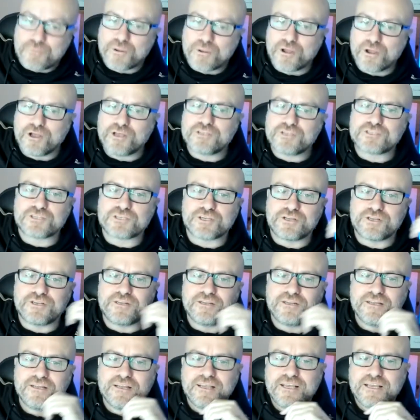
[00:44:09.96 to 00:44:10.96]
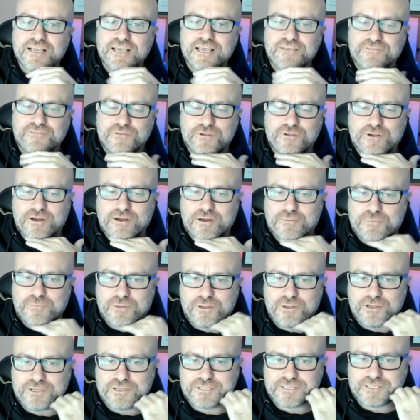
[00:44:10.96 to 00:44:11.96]
a person, if you are a
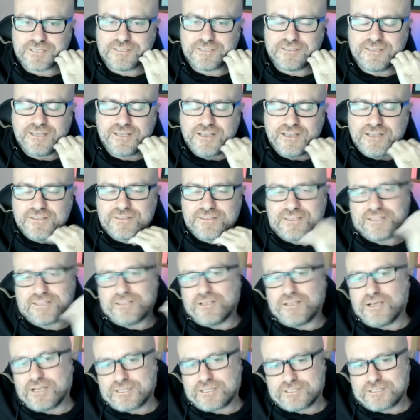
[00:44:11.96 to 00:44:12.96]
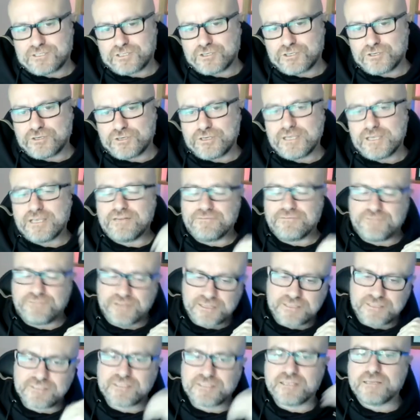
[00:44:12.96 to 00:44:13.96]
person that likes to
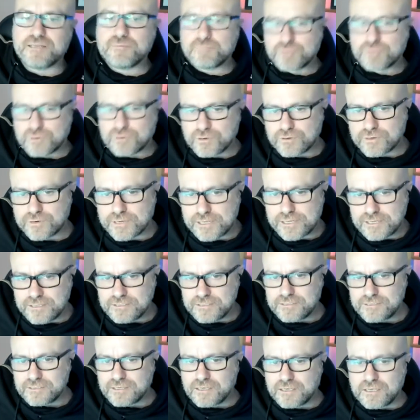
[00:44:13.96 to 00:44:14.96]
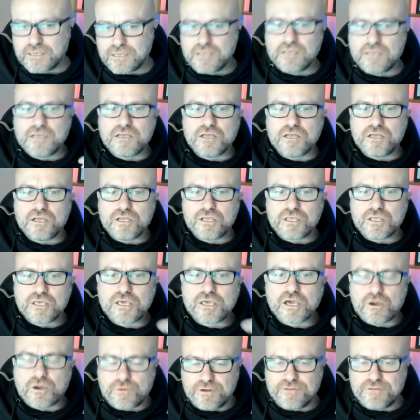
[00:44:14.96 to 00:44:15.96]
invest in breweries,
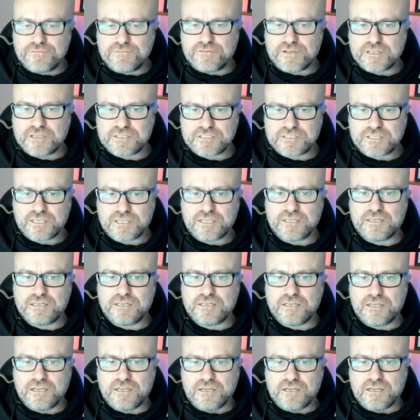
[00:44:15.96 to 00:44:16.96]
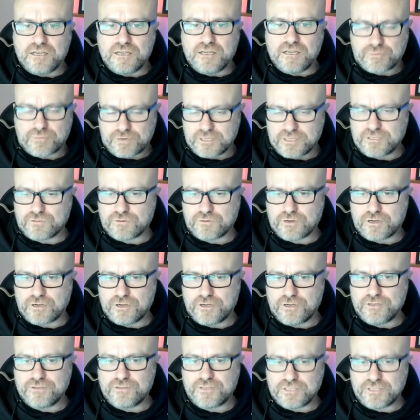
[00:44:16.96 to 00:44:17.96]
go invest in Bridge
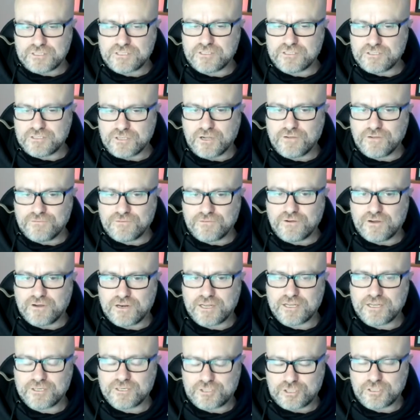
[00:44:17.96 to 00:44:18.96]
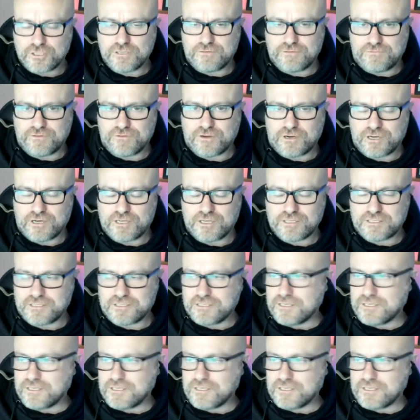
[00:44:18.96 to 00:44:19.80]
Road. This is not financial advice.